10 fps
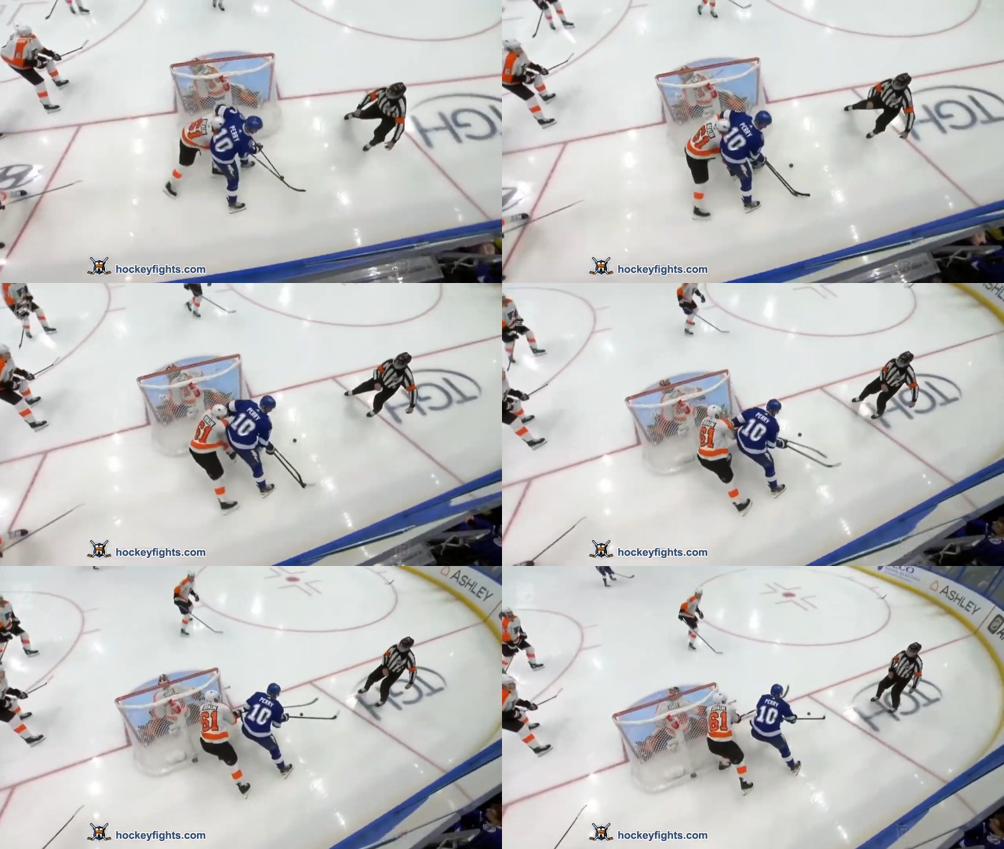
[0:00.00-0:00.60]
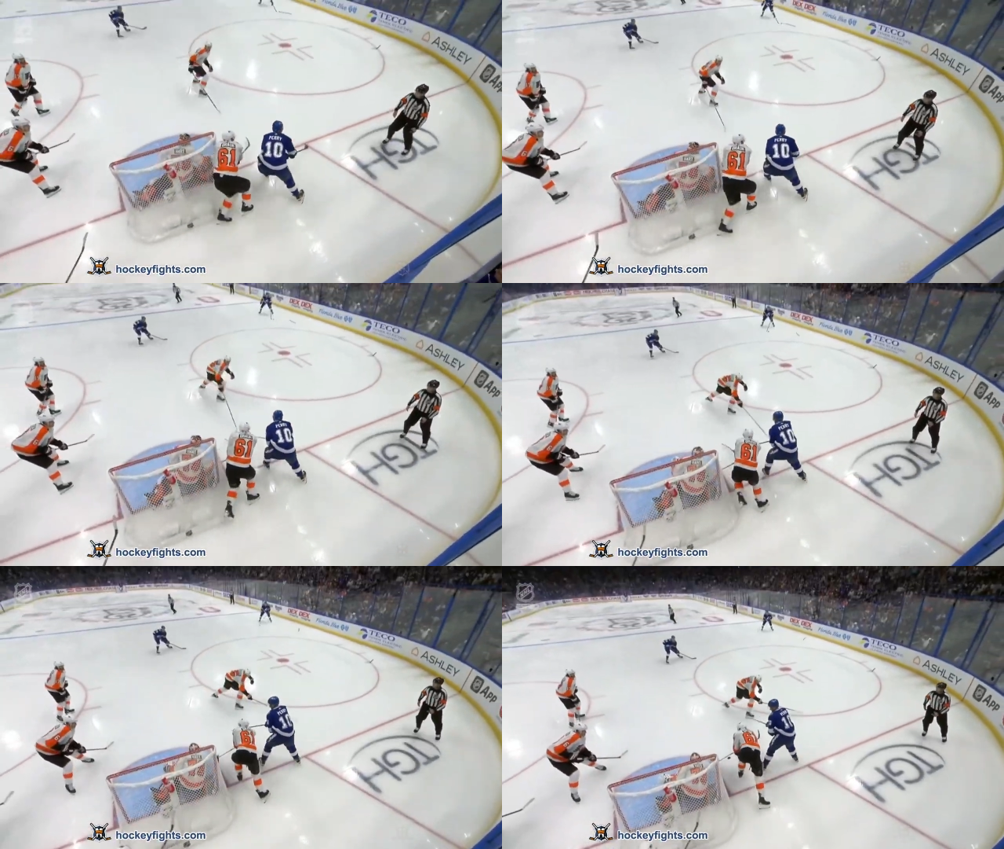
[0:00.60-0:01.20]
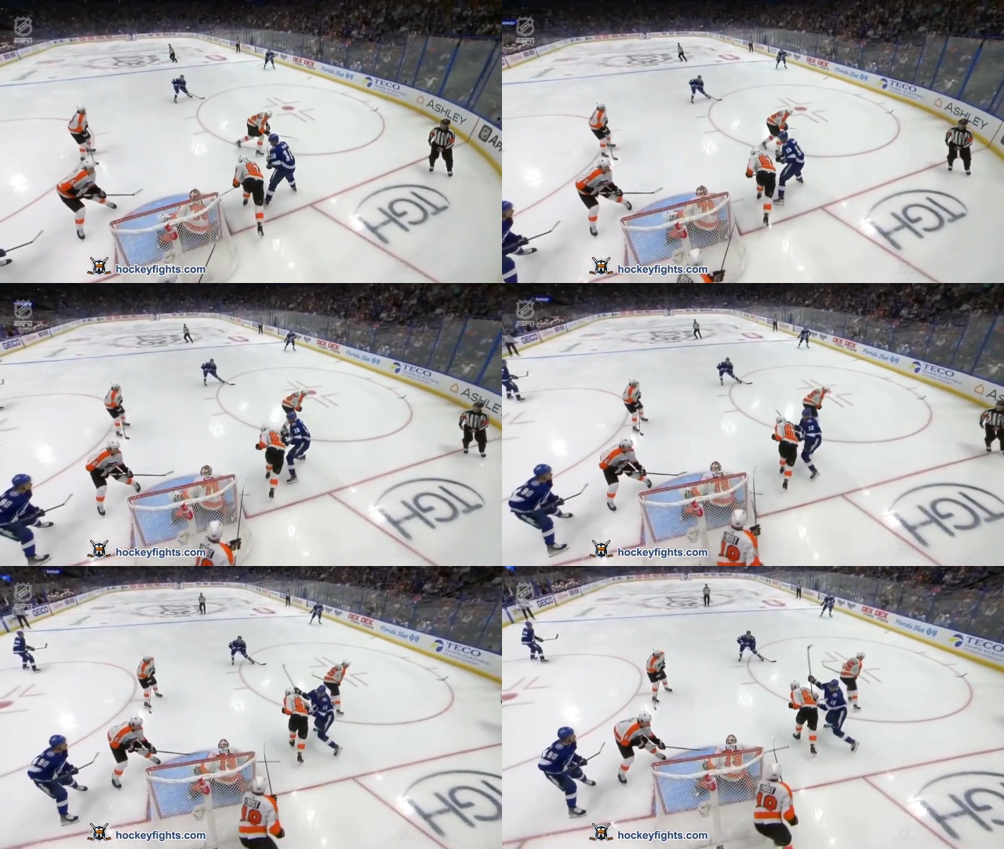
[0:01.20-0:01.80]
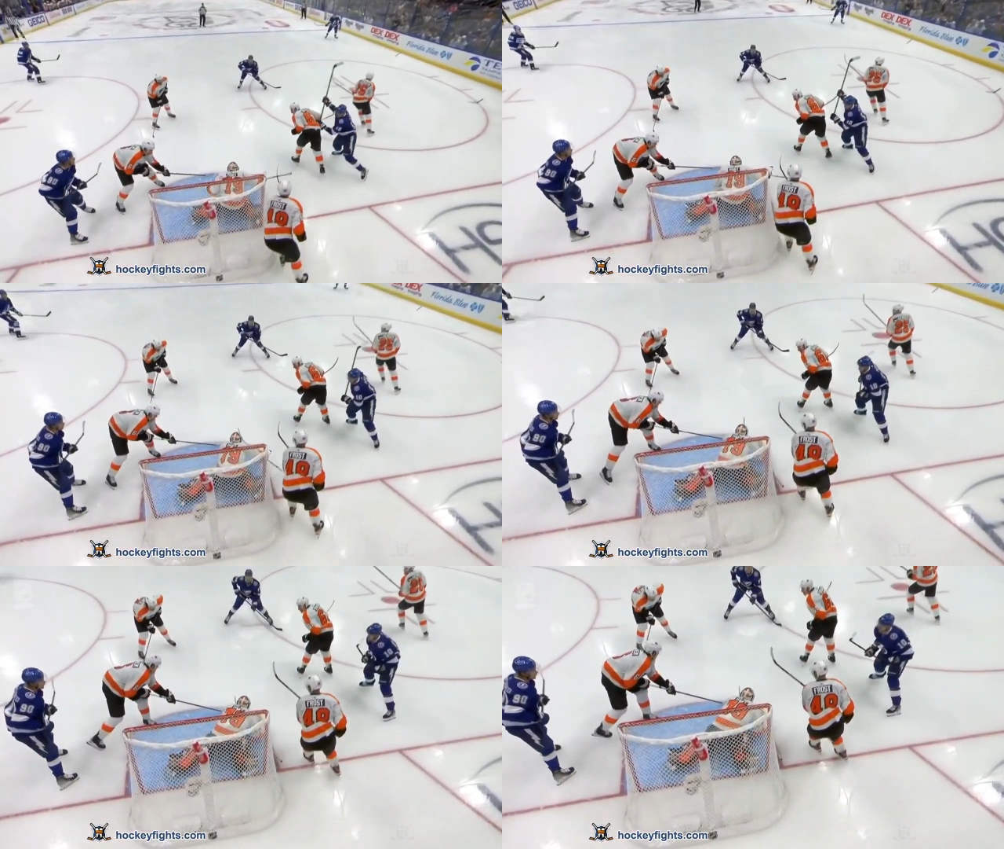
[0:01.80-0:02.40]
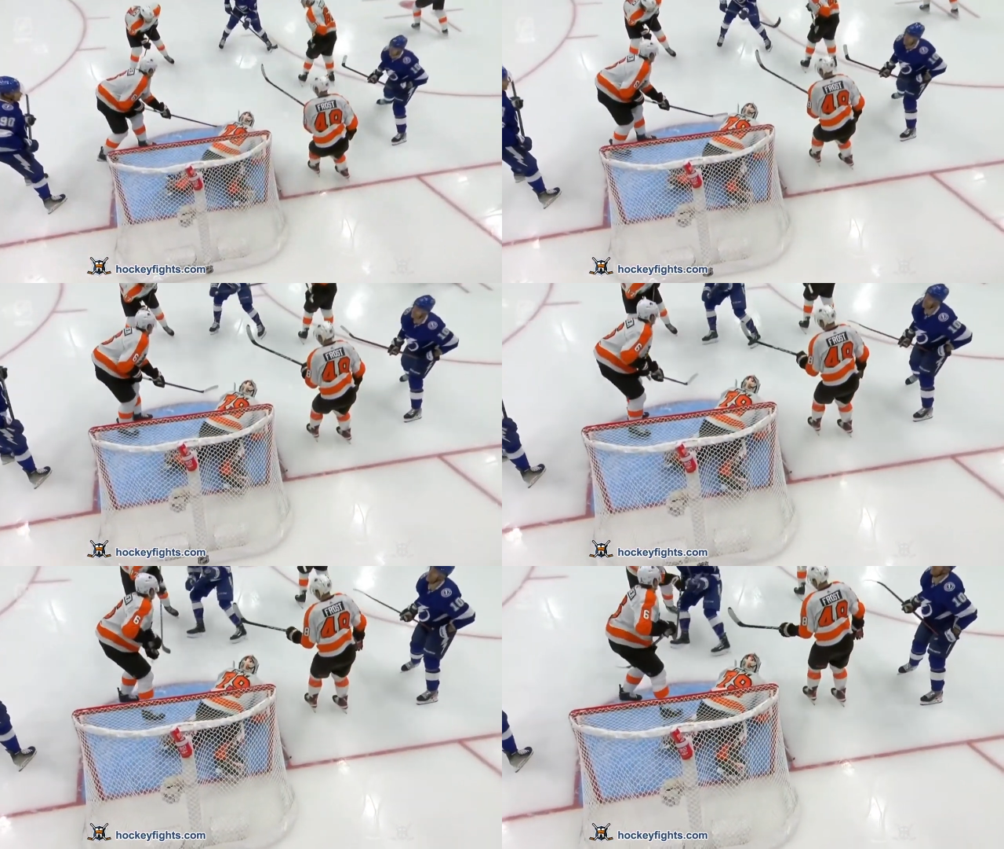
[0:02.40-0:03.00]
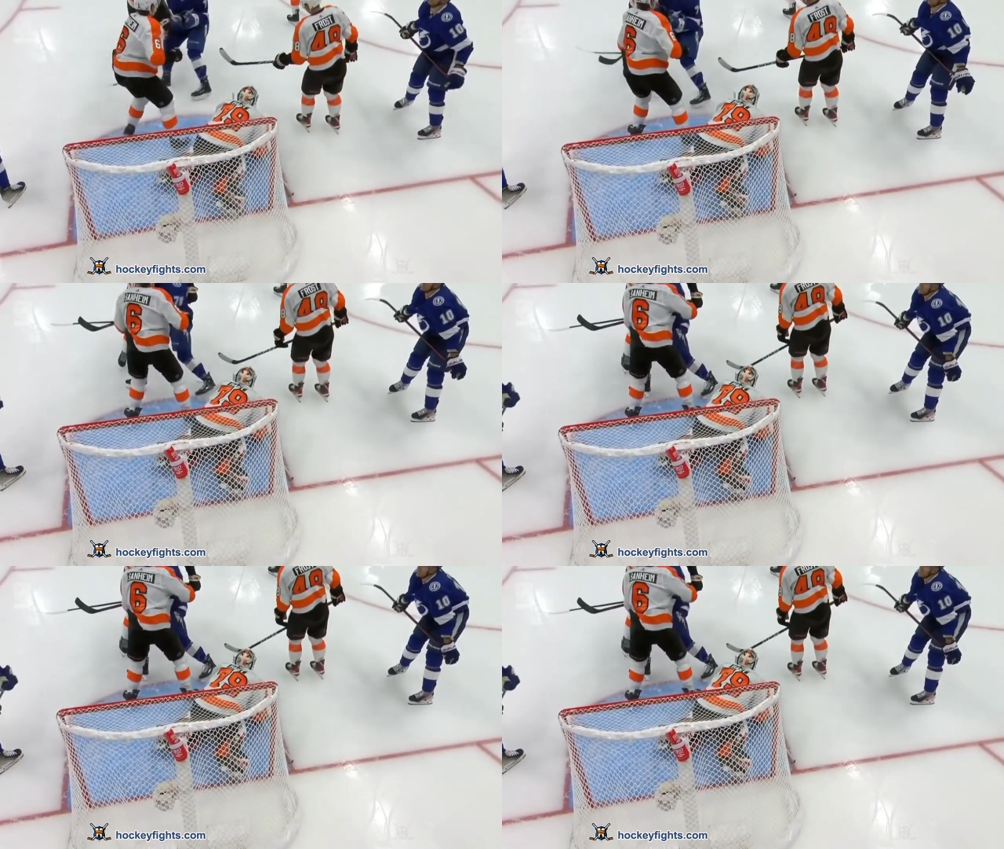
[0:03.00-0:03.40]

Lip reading: (no speaker visible)